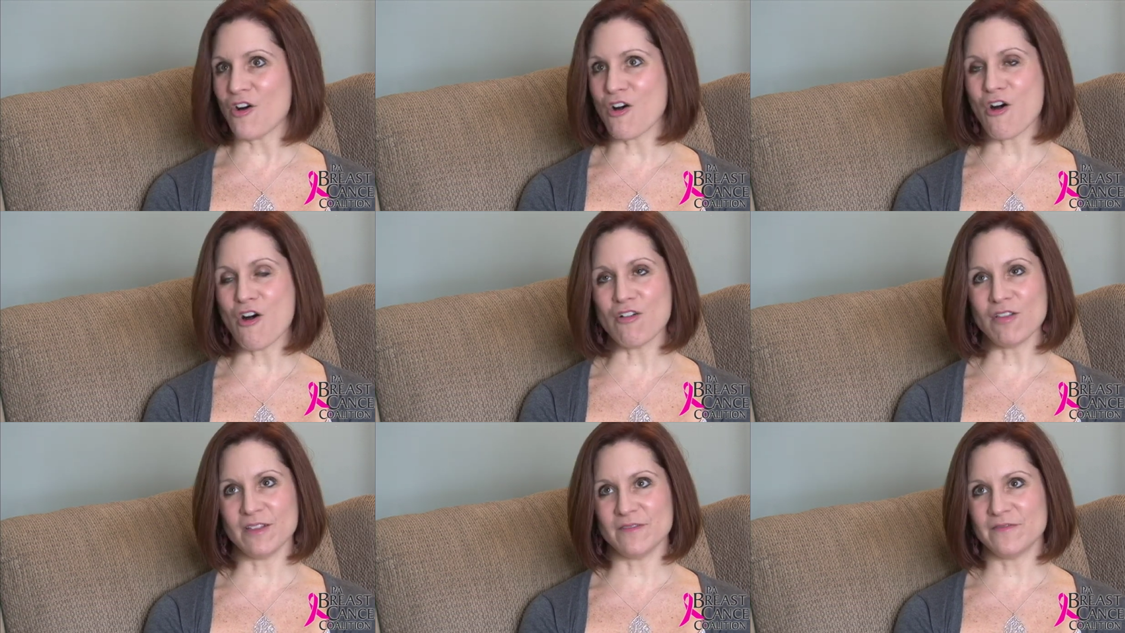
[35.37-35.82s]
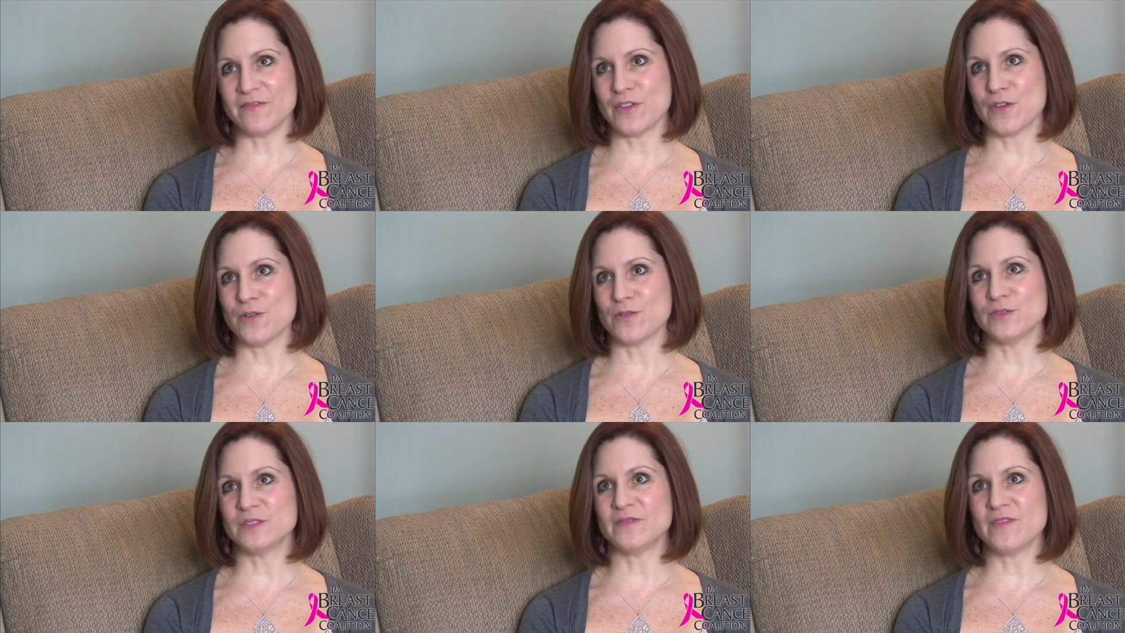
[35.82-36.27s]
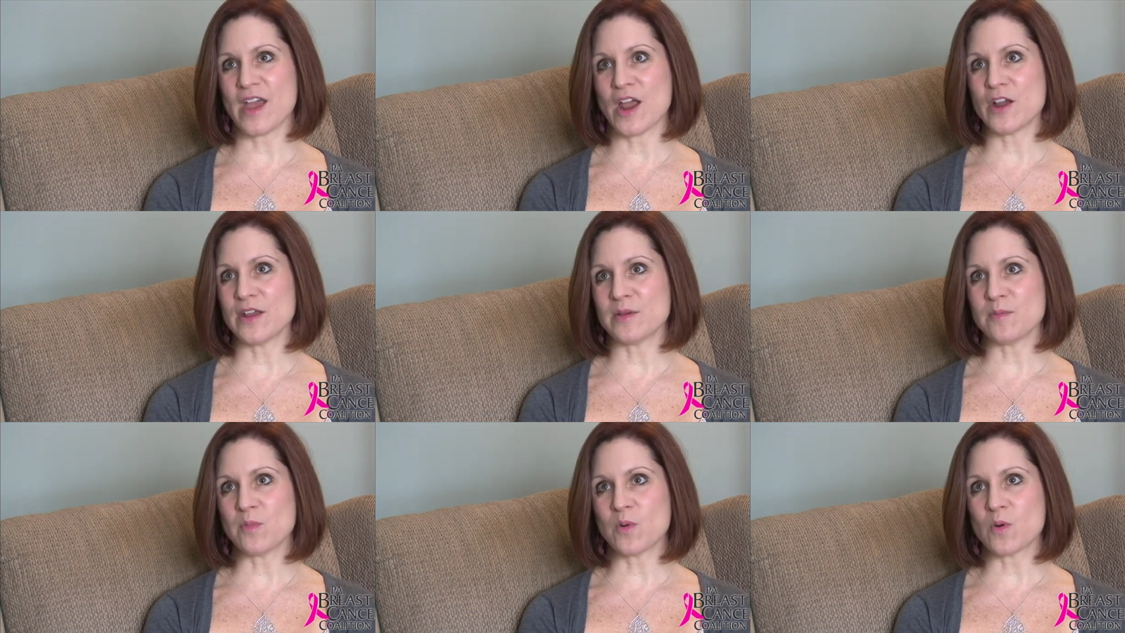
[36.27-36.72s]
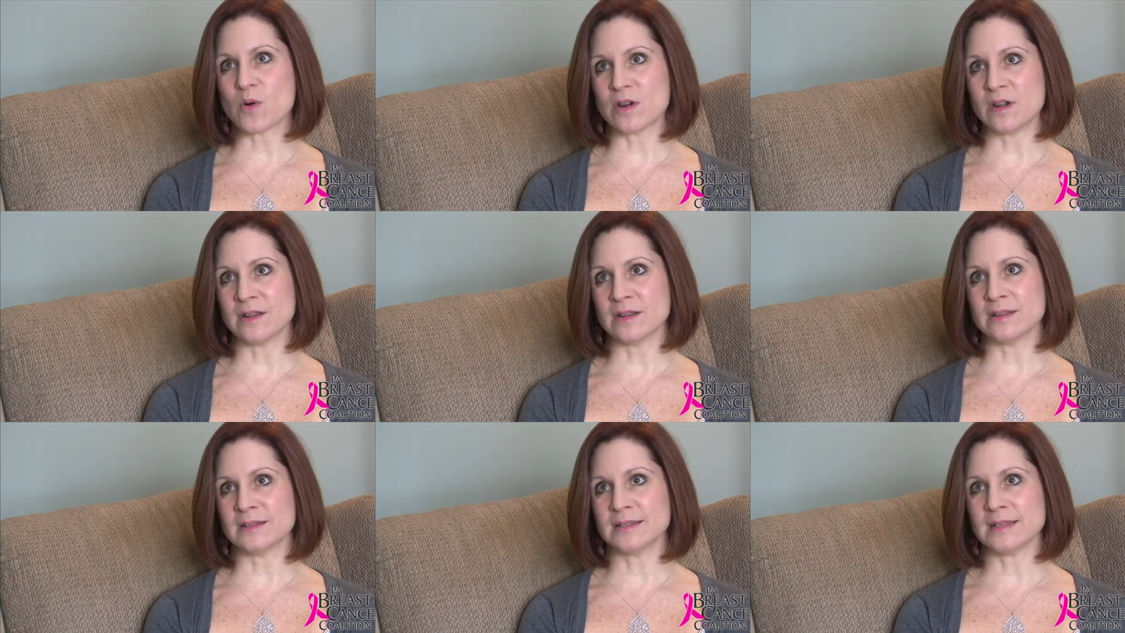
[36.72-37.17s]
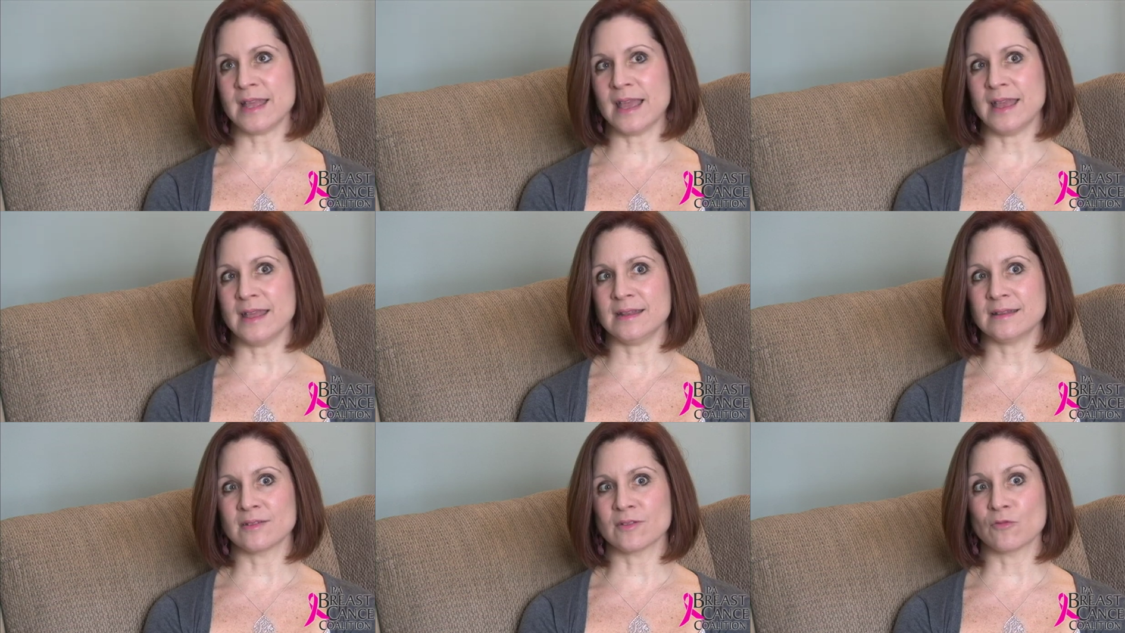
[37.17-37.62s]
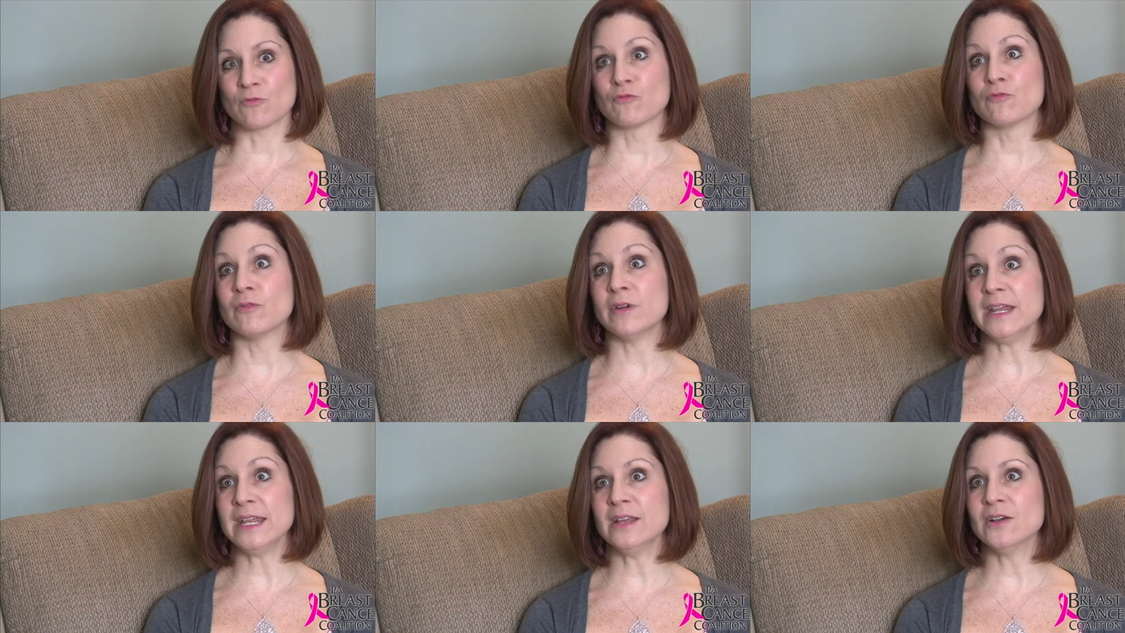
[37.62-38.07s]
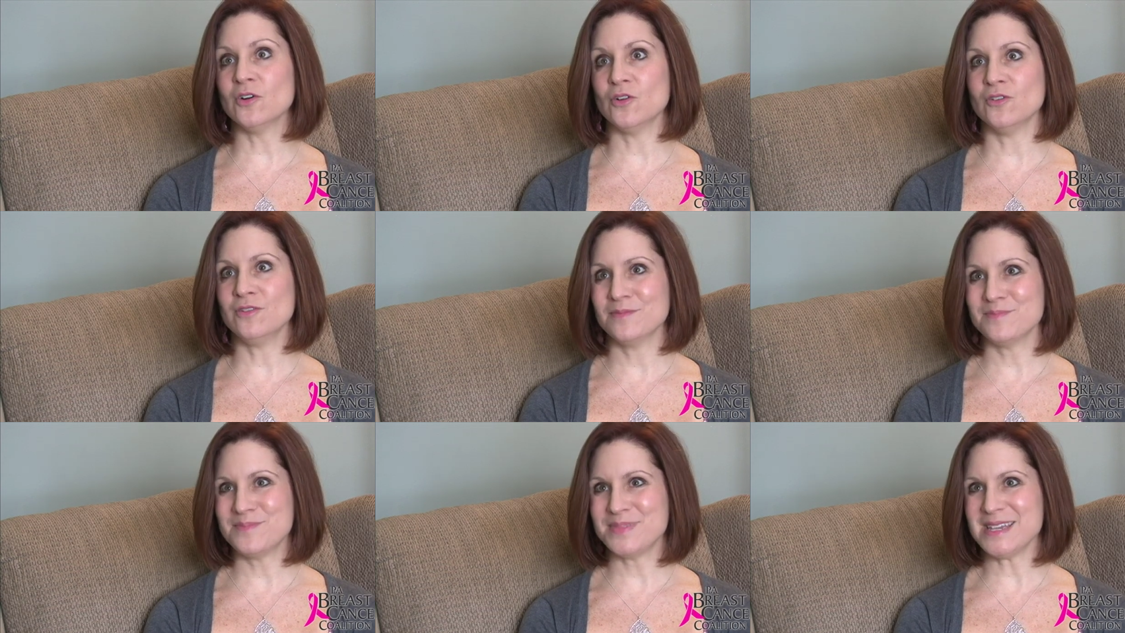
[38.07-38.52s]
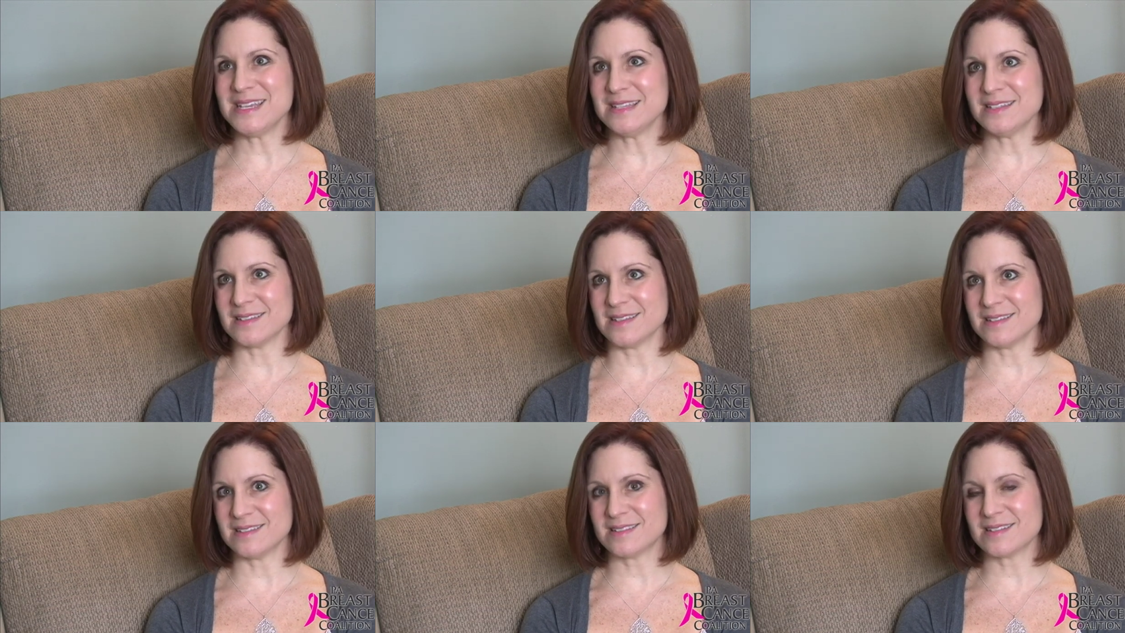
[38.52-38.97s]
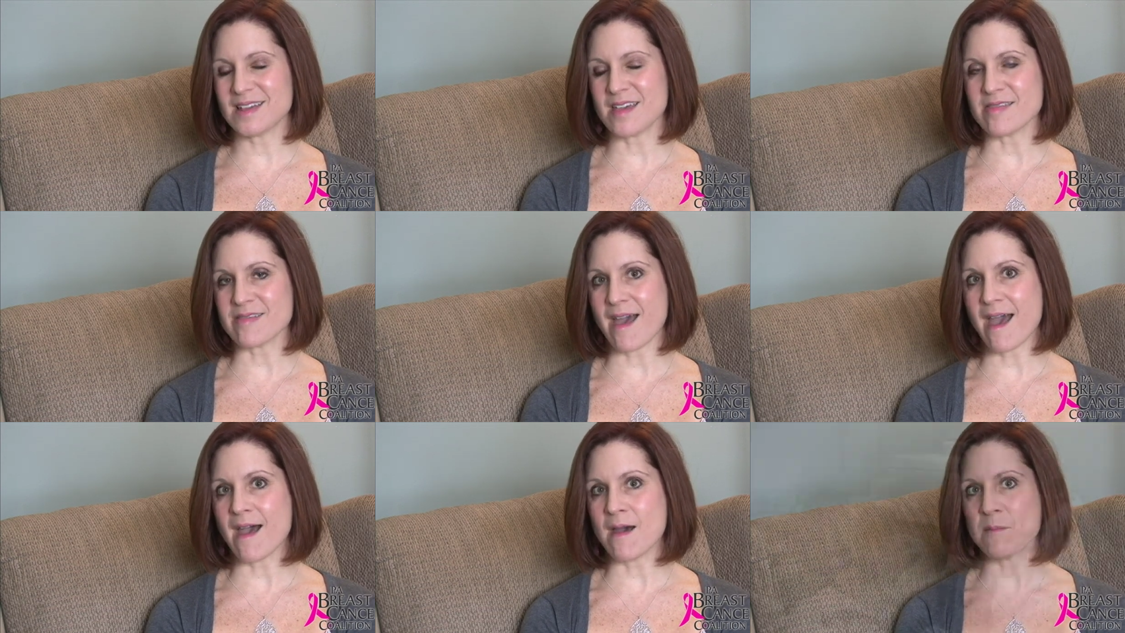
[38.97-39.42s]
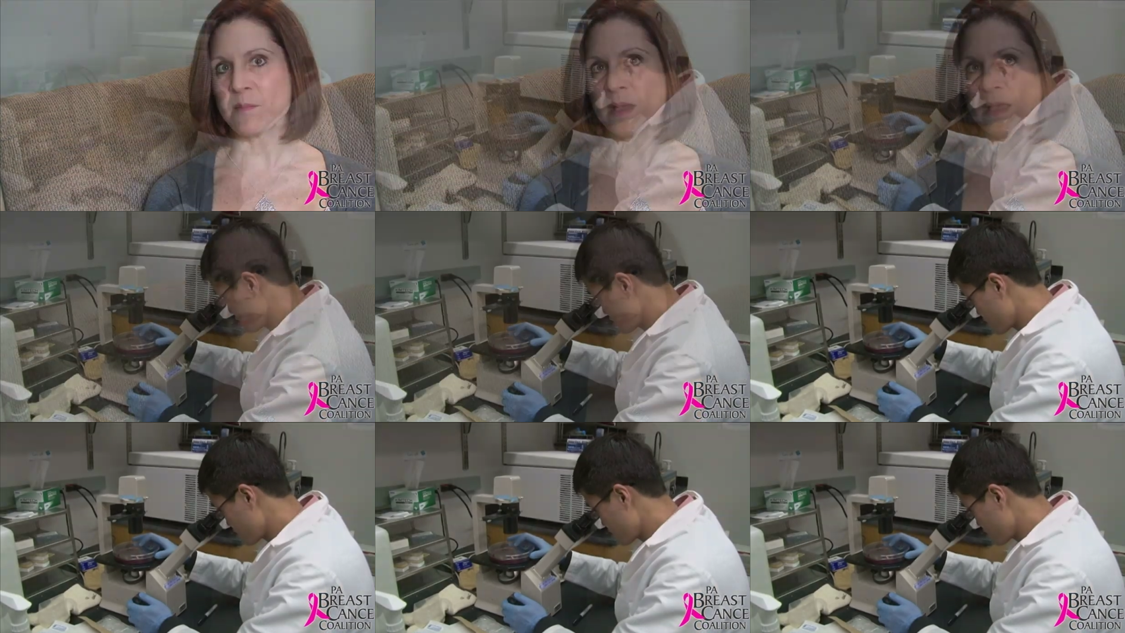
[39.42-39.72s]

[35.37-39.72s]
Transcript: all of those very important and real pieces to them.